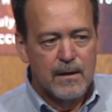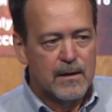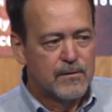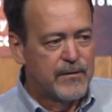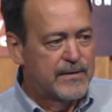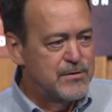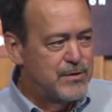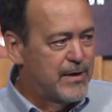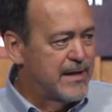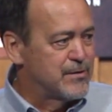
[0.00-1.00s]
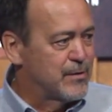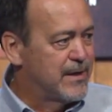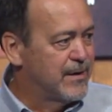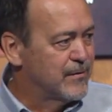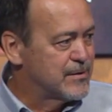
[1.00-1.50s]
And the fact that you guys are
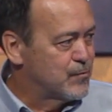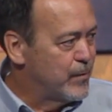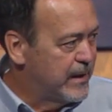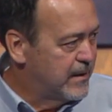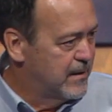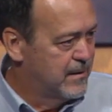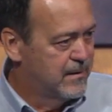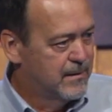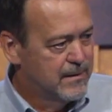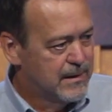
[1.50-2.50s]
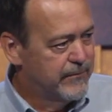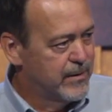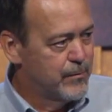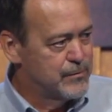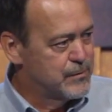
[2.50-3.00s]
here this week,
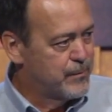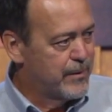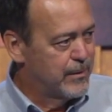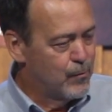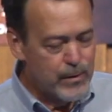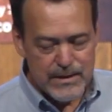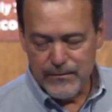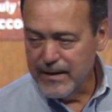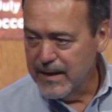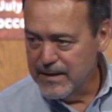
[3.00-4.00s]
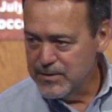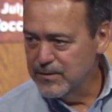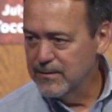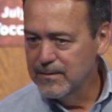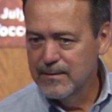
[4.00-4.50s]
giving up what's probably a week's
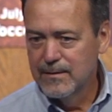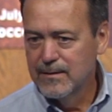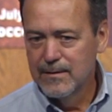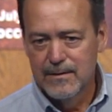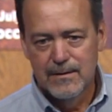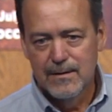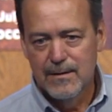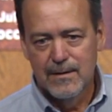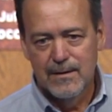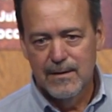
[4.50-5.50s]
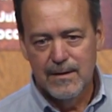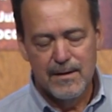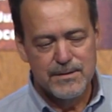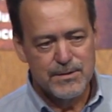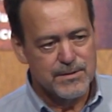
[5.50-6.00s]
vacation,
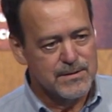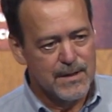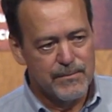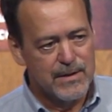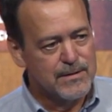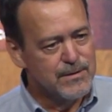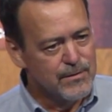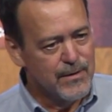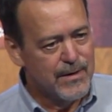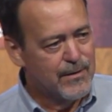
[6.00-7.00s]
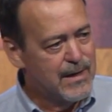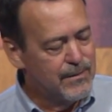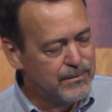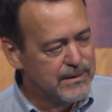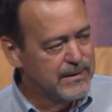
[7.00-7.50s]
it's just, do you know how
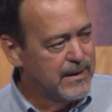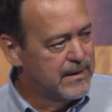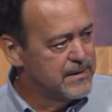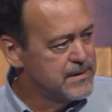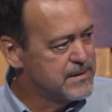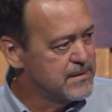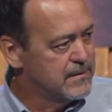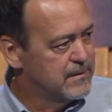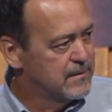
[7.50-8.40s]
humbling that is?